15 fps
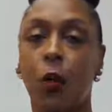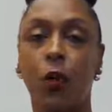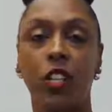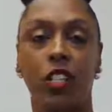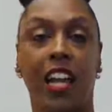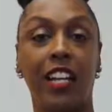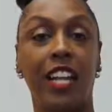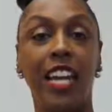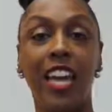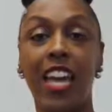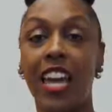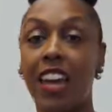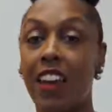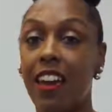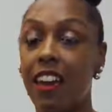What does she like to
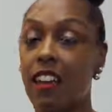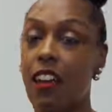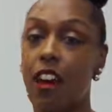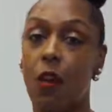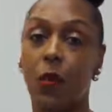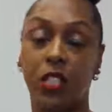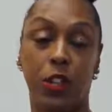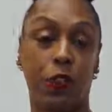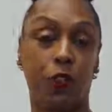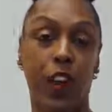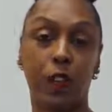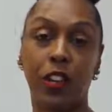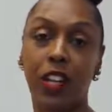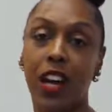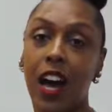eat? What's her
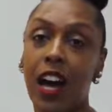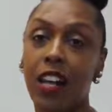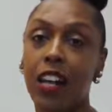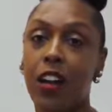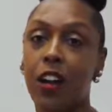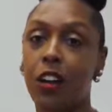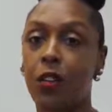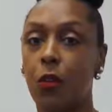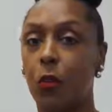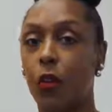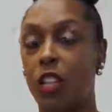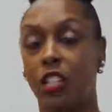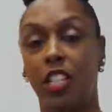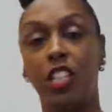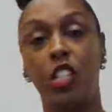favorite color?
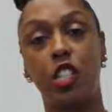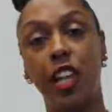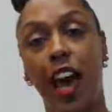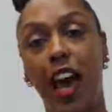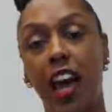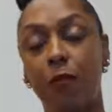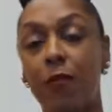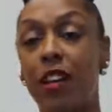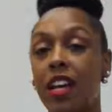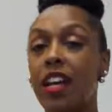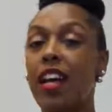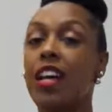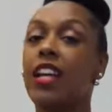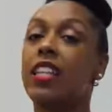What does she shop?